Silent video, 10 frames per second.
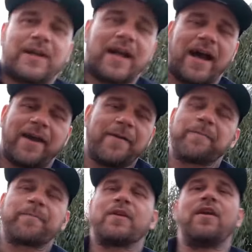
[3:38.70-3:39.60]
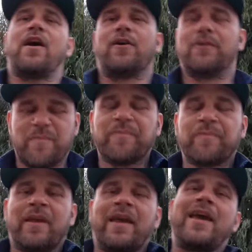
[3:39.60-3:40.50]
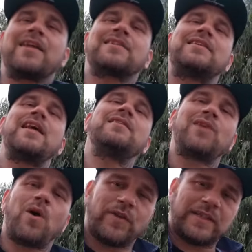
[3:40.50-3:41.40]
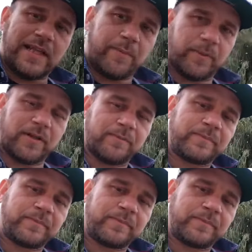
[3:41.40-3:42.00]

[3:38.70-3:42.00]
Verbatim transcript: guy. No, it extends over zebra.